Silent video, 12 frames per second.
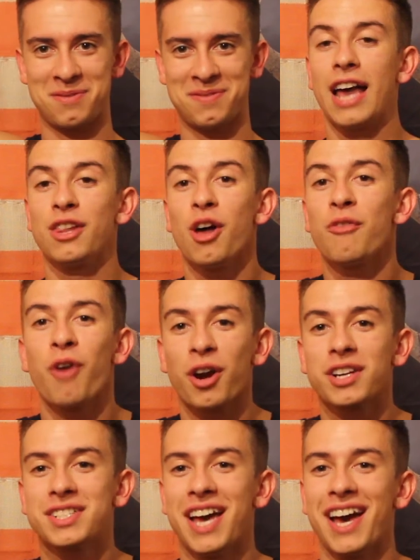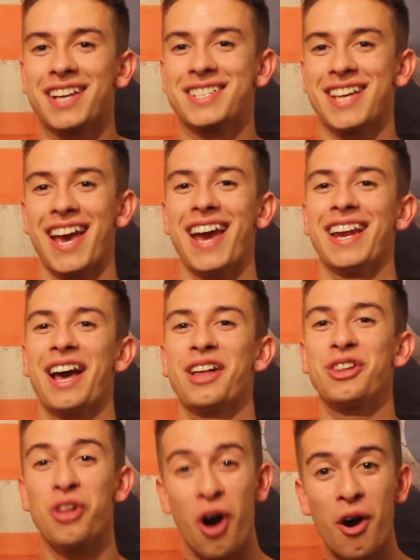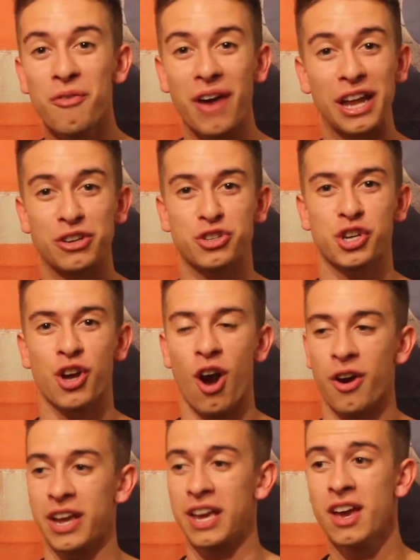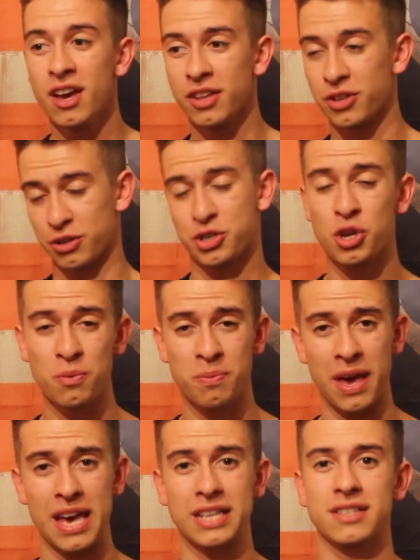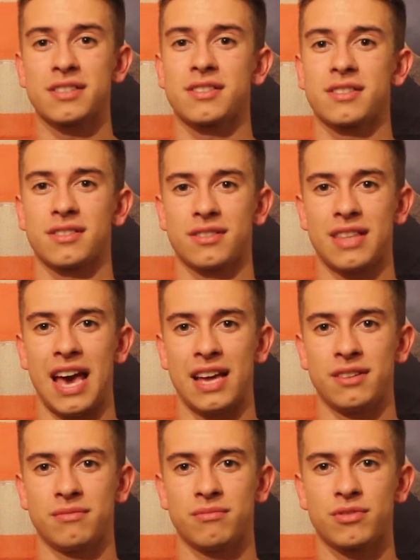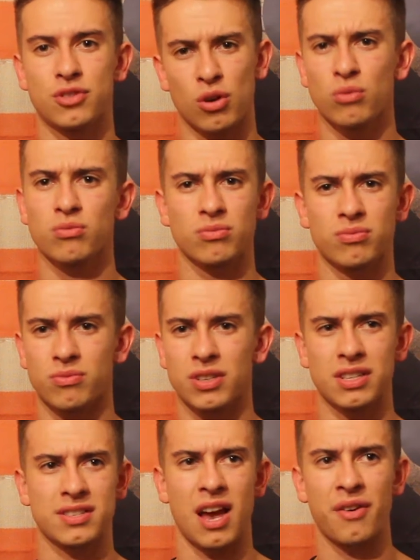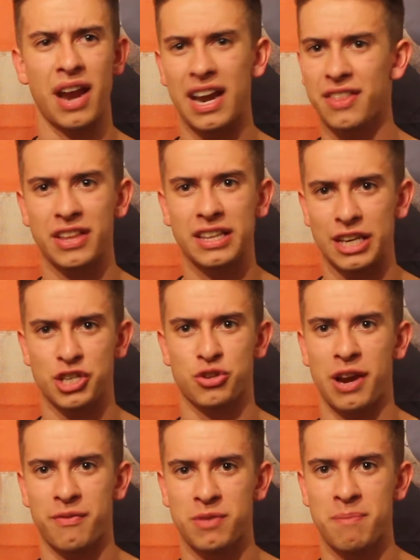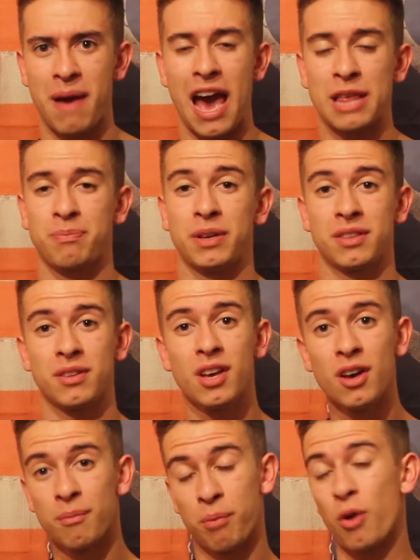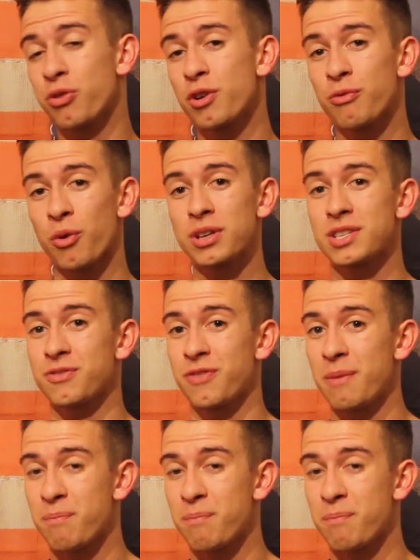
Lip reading: I love Architects and I love Enter Shikari. They're two bands that don't really sound anything like Stray from the Path, but both their voices fit